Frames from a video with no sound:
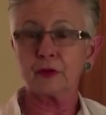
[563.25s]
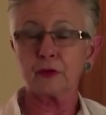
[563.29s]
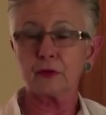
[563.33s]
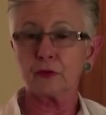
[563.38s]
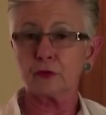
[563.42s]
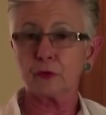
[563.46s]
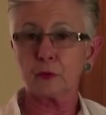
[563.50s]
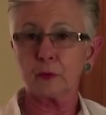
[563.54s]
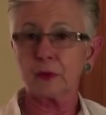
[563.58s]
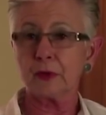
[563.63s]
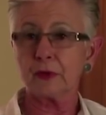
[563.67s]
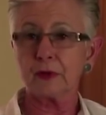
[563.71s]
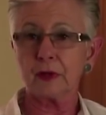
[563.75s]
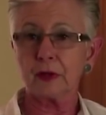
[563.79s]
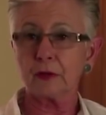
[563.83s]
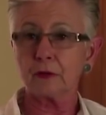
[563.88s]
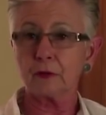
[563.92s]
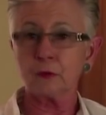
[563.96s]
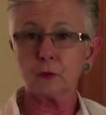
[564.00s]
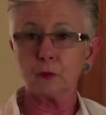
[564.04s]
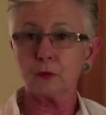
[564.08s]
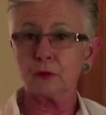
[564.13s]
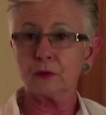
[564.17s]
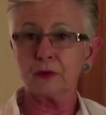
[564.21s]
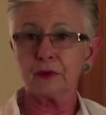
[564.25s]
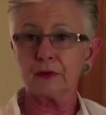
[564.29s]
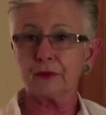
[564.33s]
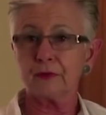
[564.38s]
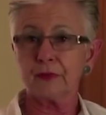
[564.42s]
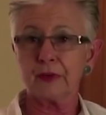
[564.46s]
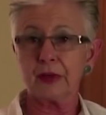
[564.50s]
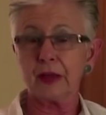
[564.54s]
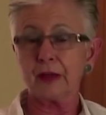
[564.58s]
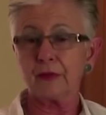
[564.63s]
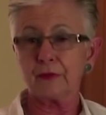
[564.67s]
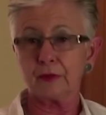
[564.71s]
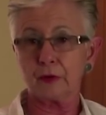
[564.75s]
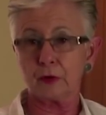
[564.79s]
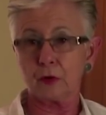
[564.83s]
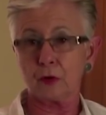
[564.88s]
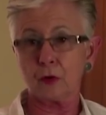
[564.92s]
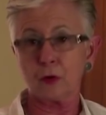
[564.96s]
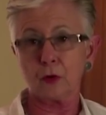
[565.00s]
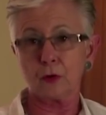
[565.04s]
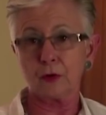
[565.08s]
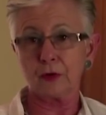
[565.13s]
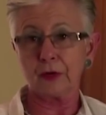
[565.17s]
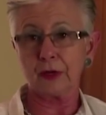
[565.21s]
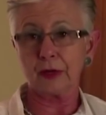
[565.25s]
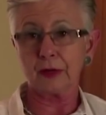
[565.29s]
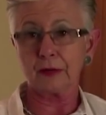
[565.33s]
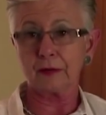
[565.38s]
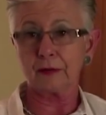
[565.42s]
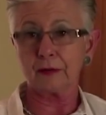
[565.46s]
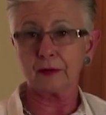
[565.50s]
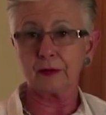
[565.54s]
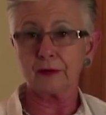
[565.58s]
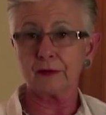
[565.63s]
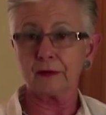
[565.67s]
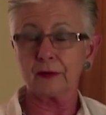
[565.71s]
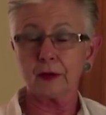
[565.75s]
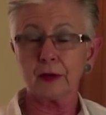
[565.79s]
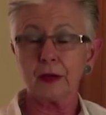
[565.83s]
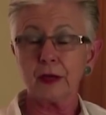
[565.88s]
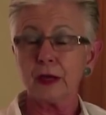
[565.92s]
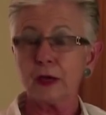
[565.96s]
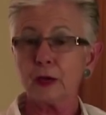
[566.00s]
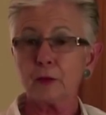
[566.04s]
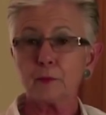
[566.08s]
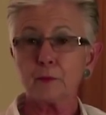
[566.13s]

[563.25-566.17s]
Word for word: instrument that you wouldn't even have in a cardiac theatre